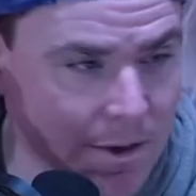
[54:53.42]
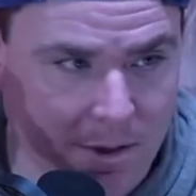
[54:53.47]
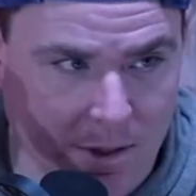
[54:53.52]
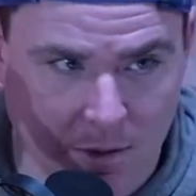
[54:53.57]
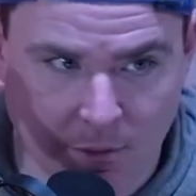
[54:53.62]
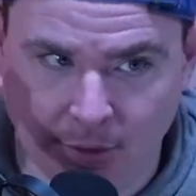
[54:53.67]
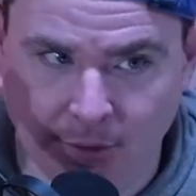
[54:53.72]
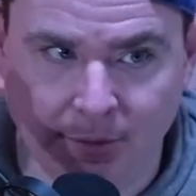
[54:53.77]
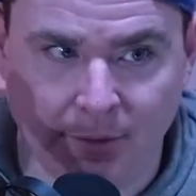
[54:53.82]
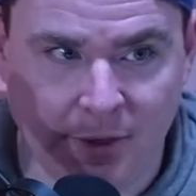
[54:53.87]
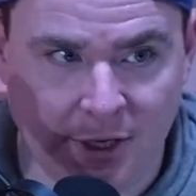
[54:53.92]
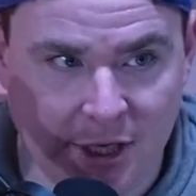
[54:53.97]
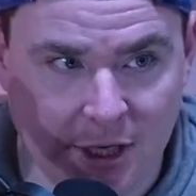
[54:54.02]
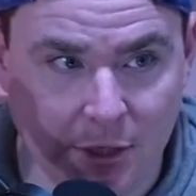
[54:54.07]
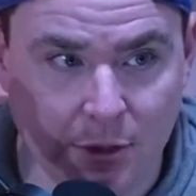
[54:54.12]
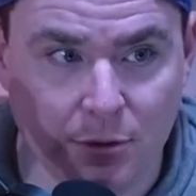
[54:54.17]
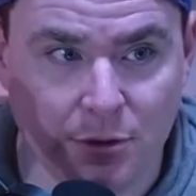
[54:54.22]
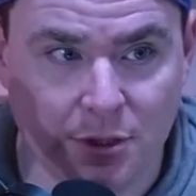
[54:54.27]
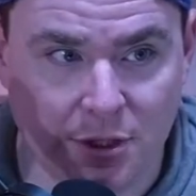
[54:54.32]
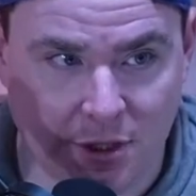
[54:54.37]
they? It was a
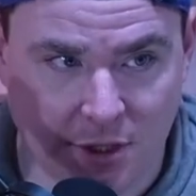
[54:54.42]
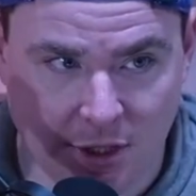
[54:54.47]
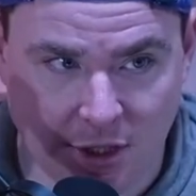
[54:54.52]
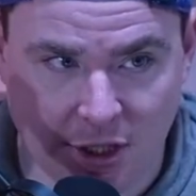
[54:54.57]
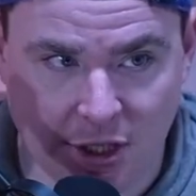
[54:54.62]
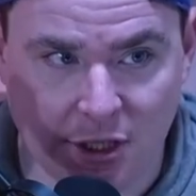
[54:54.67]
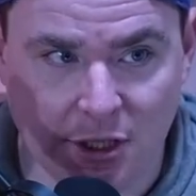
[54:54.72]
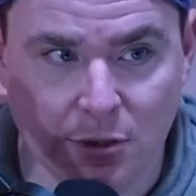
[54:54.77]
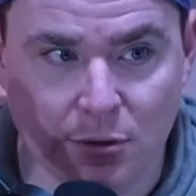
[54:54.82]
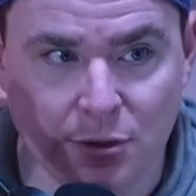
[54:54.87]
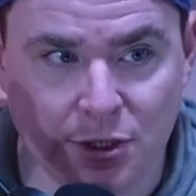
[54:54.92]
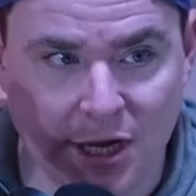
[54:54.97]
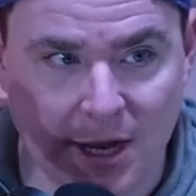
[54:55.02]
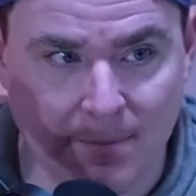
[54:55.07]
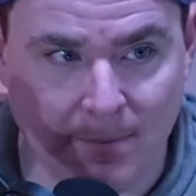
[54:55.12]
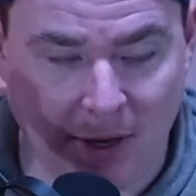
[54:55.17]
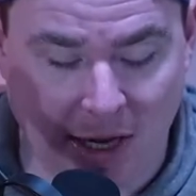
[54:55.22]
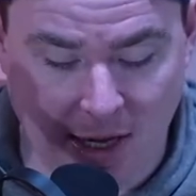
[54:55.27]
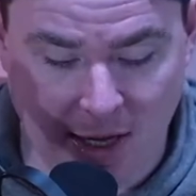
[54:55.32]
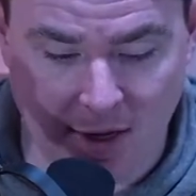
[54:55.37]
huge, huge
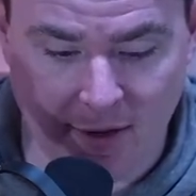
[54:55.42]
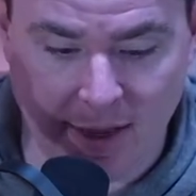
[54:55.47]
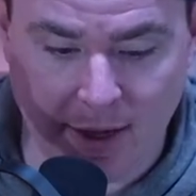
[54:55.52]
empire